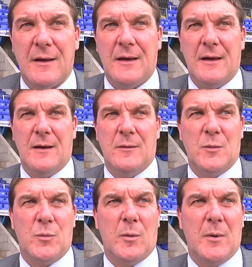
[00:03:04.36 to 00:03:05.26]
Uh,
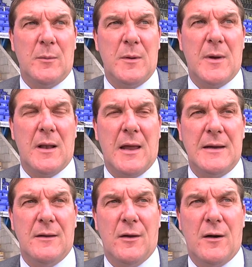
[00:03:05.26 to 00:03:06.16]
we're probably a wee bit
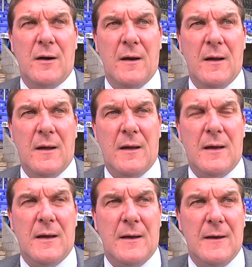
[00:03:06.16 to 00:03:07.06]
light there.
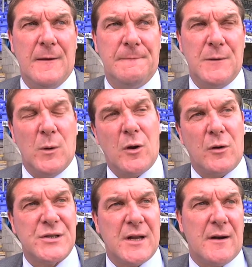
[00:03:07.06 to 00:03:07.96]
Uh, you know,
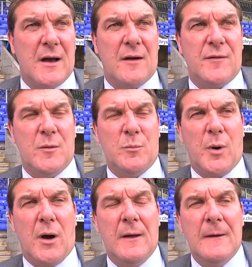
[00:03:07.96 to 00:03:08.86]
another centre half in.
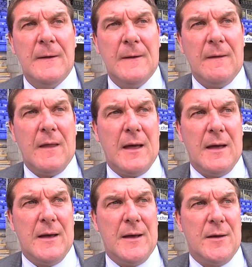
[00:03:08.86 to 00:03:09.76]
But, you
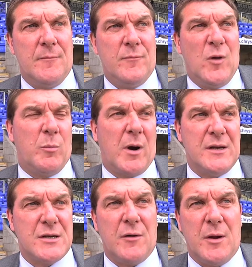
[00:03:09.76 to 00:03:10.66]
know,
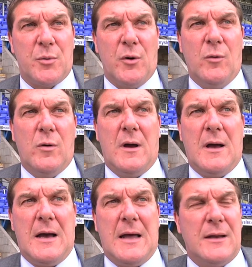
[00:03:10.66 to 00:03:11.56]
Barry's a great pro
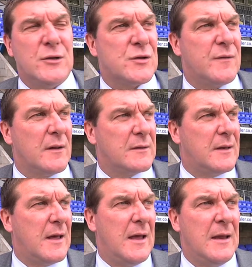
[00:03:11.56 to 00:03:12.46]
and I just felt
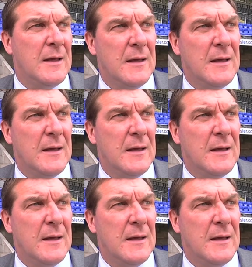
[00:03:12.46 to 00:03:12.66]
today,